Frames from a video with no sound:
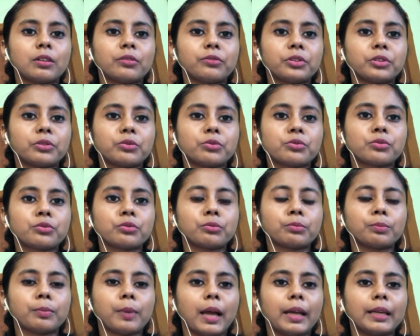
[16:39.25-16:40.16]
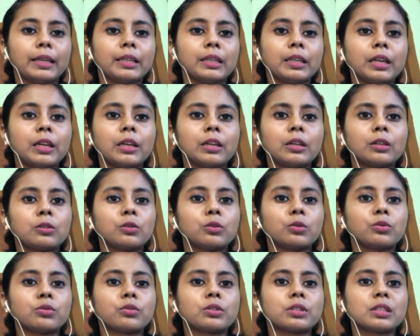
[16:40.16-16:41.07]
we used to buy
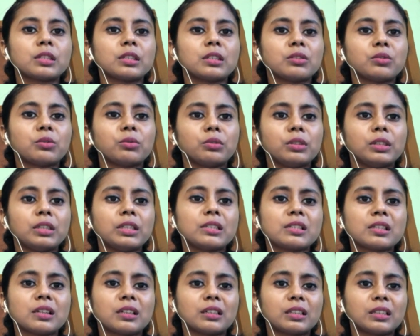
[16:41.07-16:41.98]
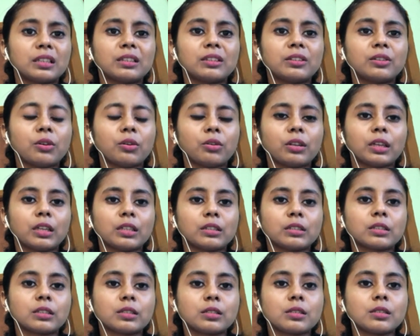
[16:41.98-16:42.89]
clothes in only certain
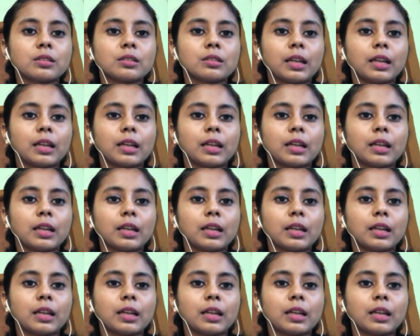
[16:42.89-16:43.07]
occasions,